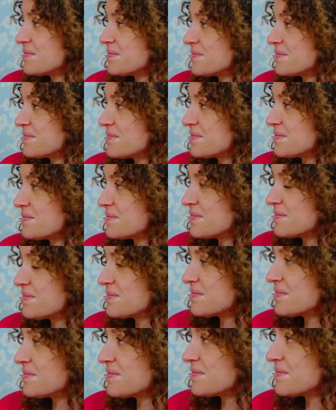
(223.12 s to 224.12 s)

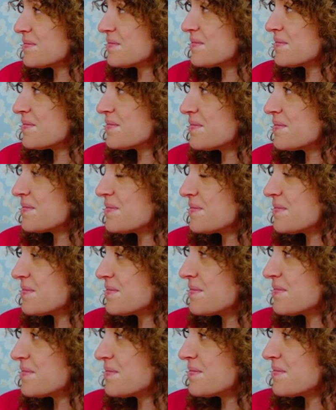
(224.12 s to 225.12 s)

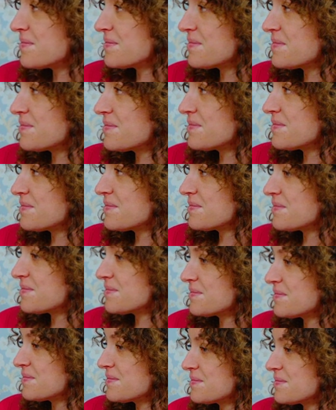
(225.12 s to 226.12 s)

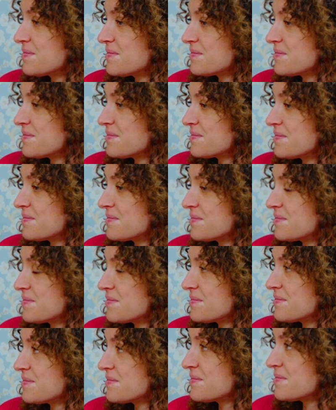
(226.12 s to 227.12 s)

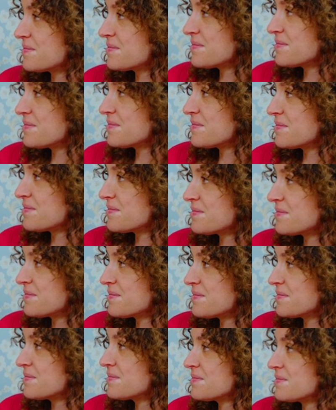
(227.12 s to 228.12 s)

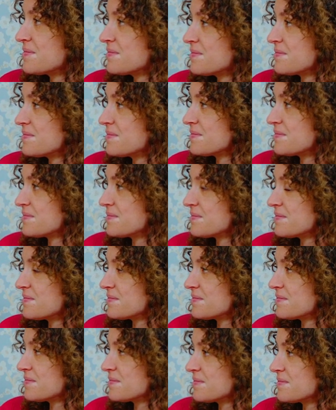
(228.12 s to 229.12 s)

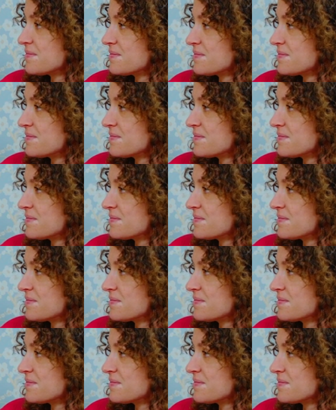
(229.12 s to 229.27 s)
The person shown says nothing.